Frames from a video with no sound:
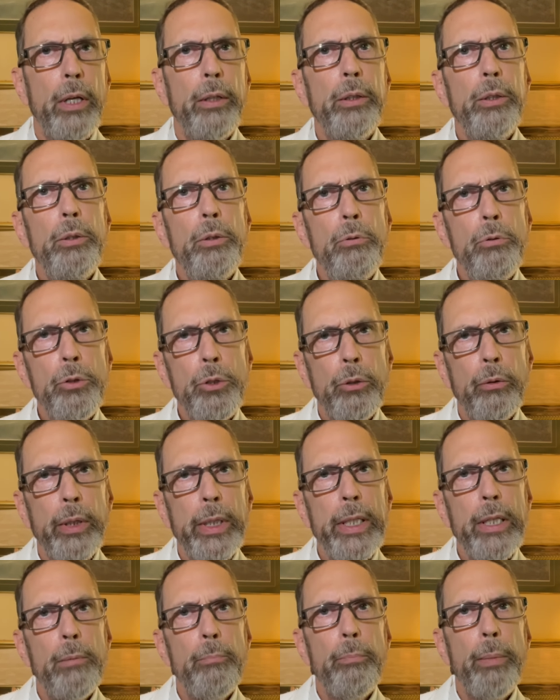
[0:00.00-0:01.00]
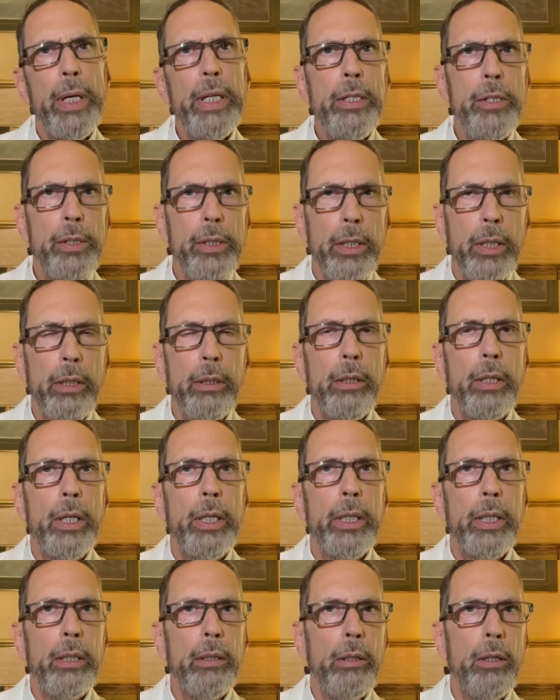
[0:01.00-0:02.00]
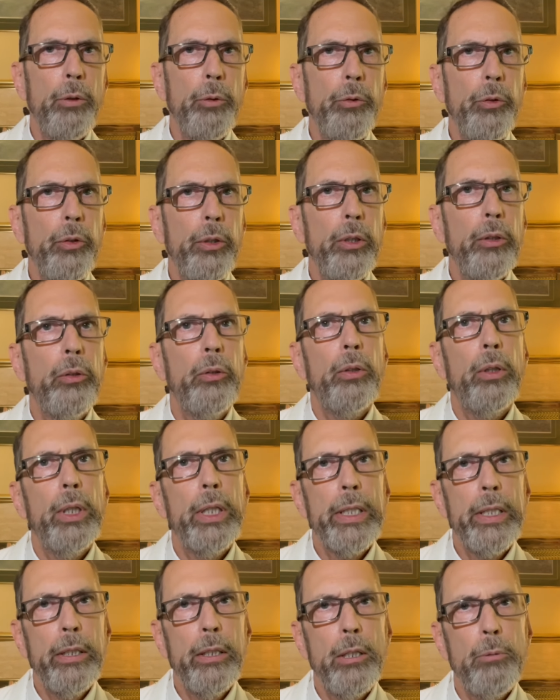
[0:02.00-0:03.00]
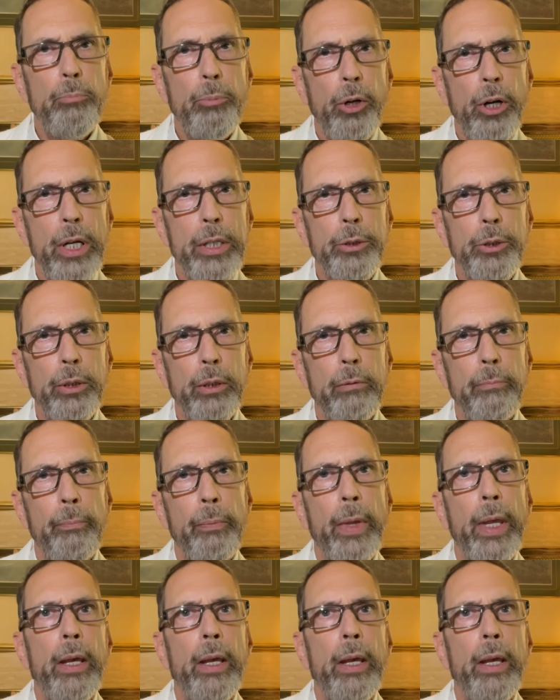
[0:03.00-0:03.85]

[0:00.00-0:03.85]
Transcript: usually a basic diagnosis like depression